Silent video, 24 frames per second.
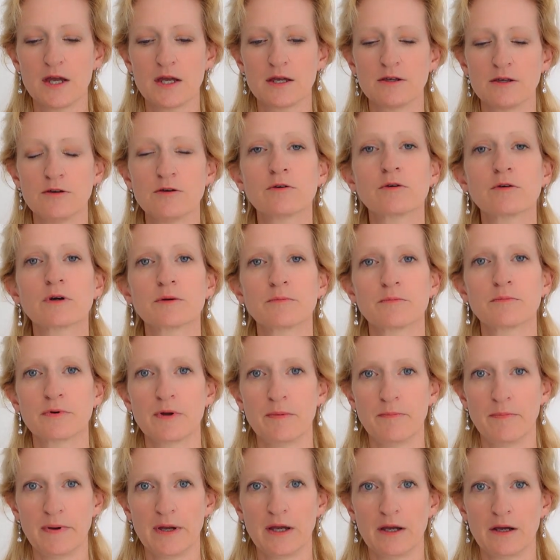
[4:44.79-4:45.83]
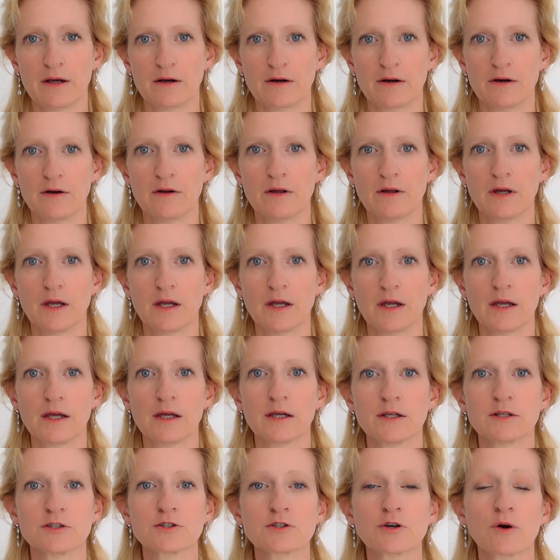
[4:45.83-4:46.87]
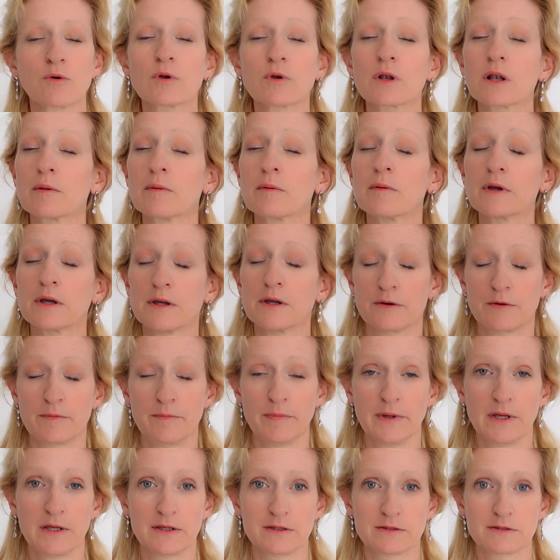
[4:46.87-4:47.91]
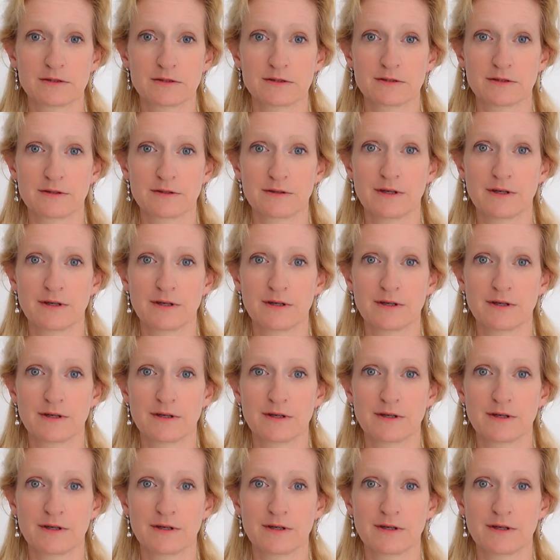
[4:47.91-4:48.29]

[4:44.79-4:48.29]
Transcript: You can prepare in total inner peace.